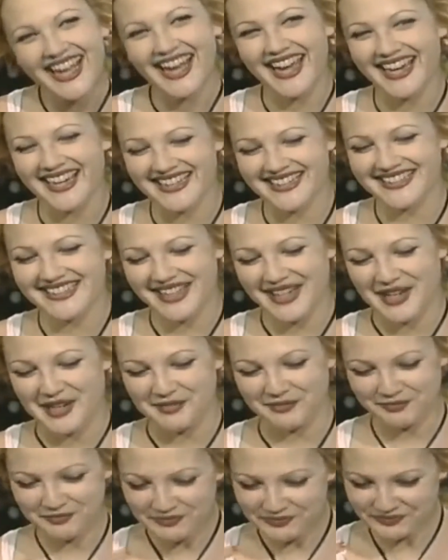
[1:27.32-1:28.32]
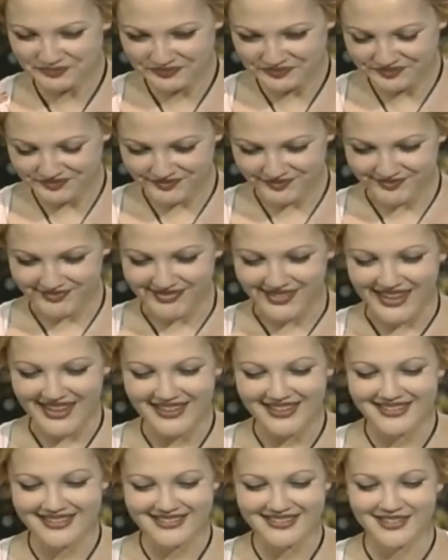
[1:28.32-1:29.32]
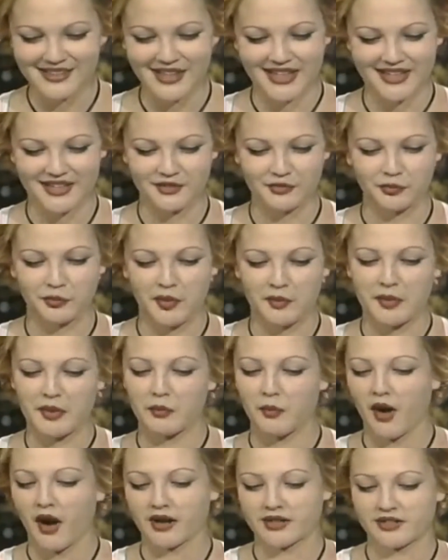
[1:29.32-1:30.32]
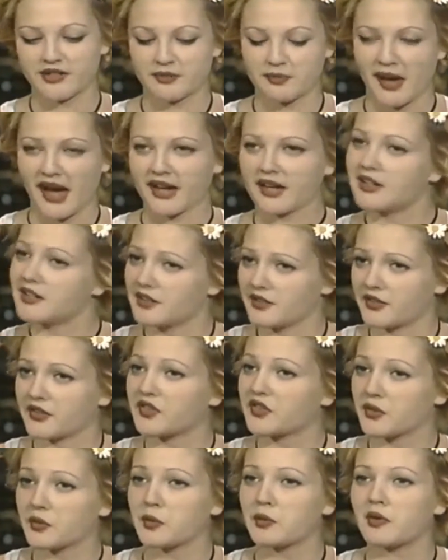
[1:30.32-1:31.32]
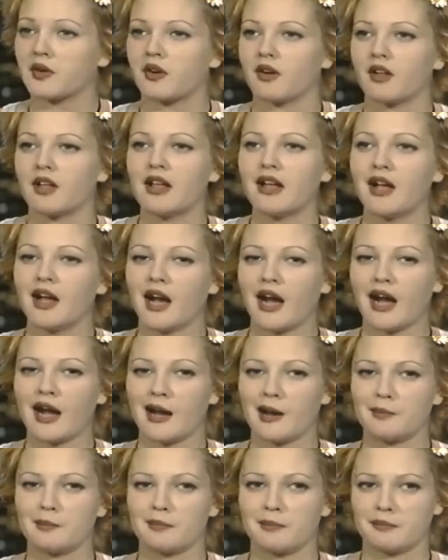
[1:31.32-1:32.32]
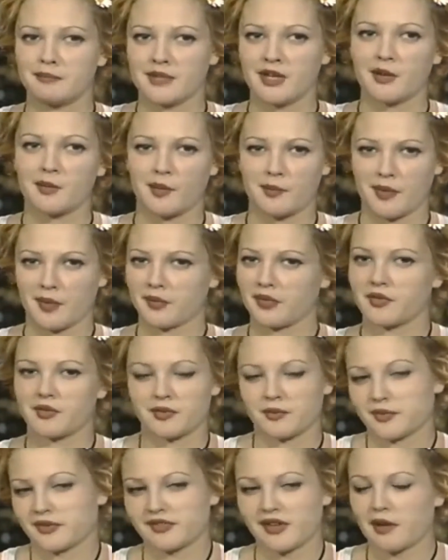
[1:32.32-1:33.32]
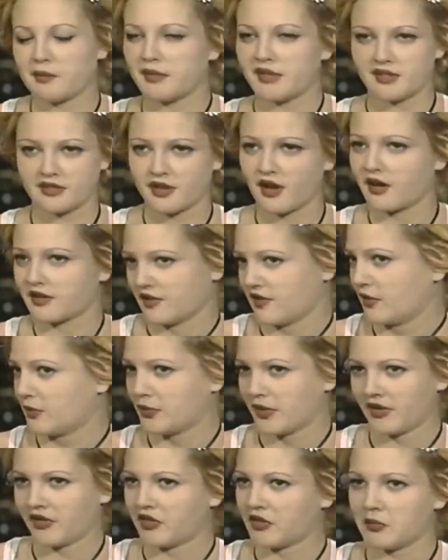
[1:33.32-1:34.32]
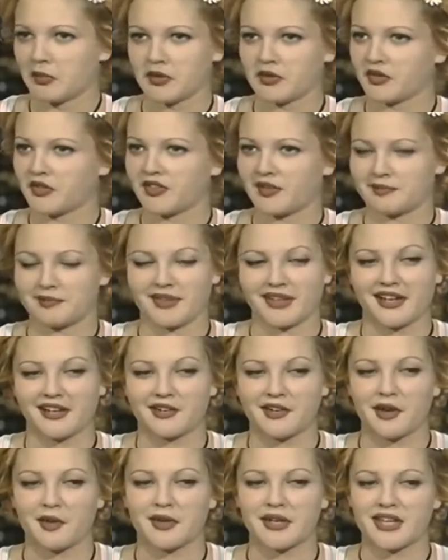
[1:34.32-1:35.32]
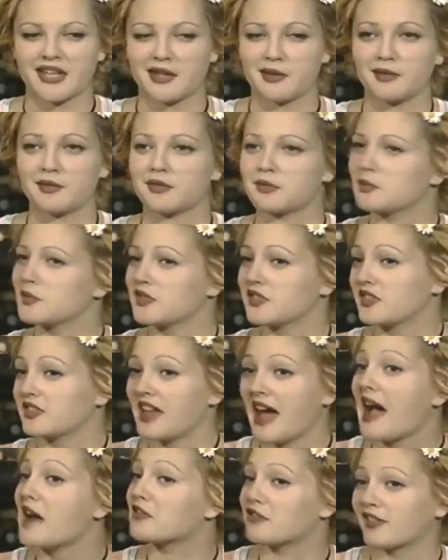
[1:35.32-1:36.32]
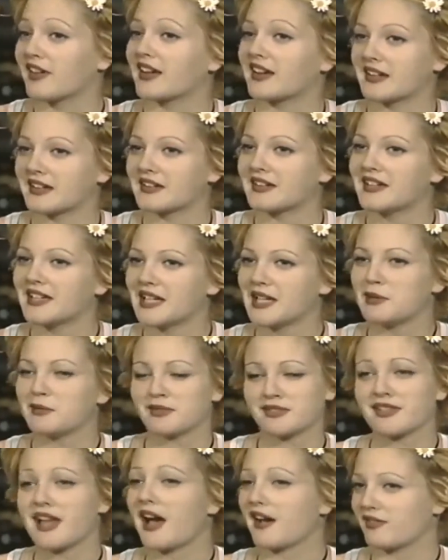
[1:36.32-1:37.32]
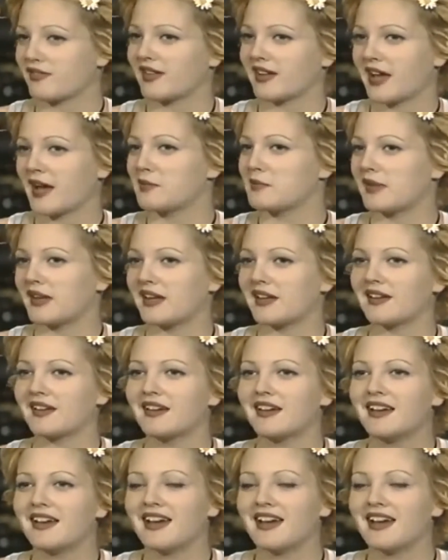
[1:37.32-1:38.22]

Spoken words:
Yes. And when we walked back into the school, you know, my mother was coming to talk to the principal or something, I don't know, and he was laughing. He was laughing at me.